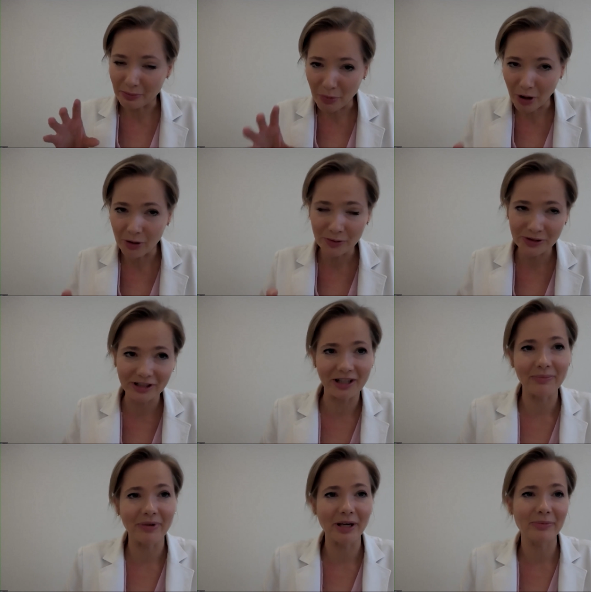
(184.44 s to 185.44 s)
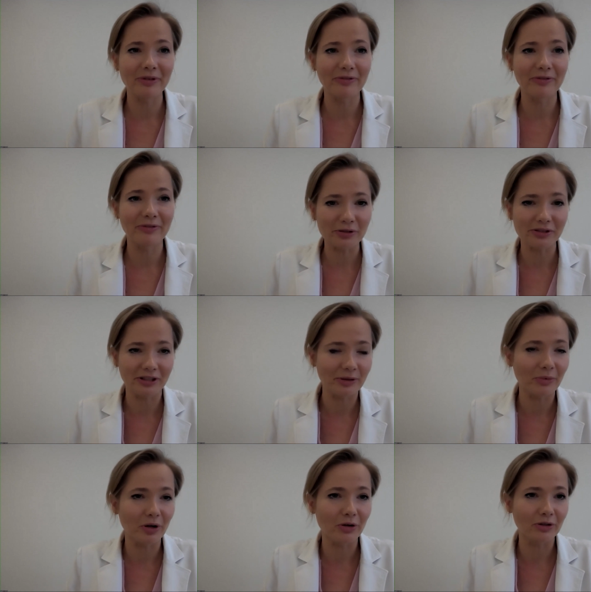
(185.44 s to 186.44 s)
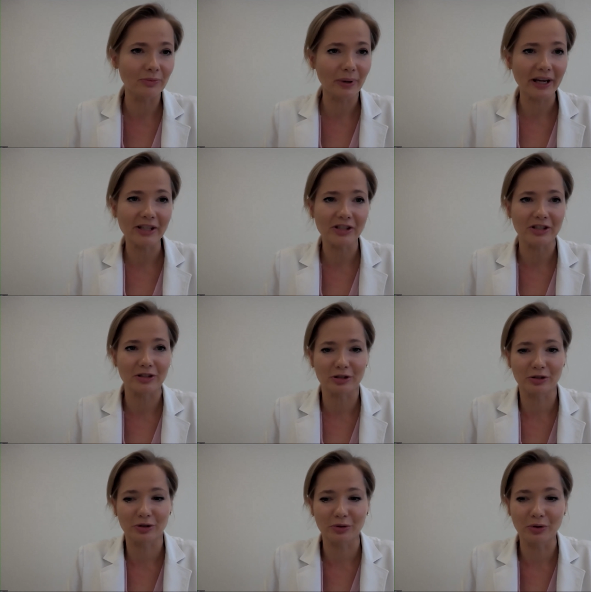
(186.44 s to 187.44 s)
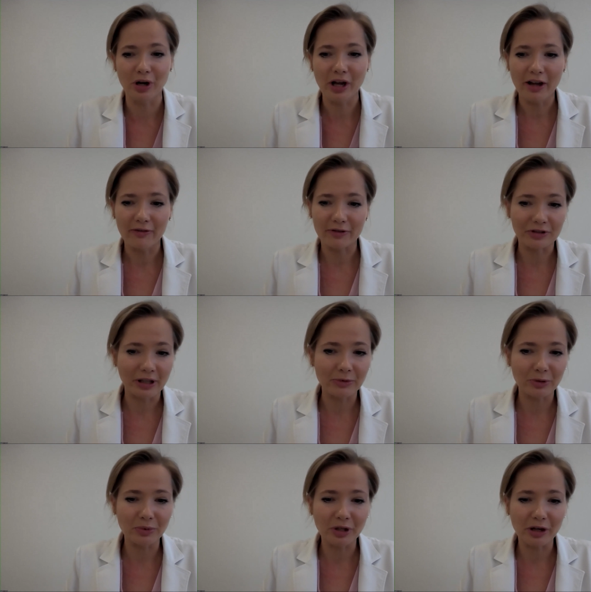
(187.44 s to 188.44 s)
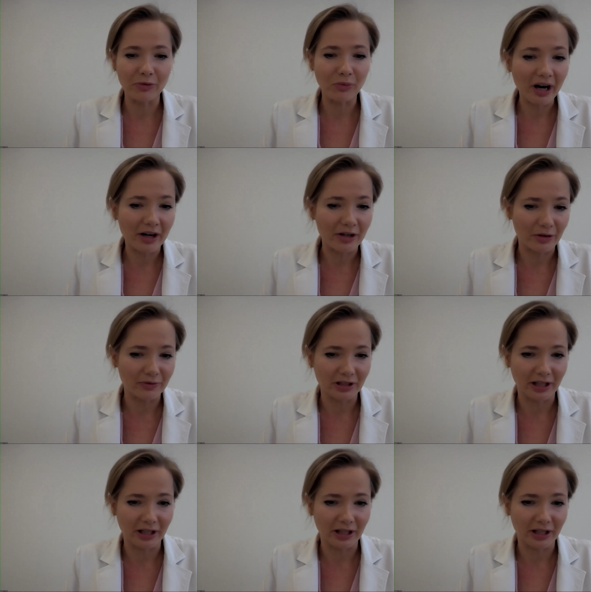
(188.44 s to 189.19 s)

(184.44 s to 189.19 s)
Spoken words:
mostly maybe focusing more on patients for them to be aware of the.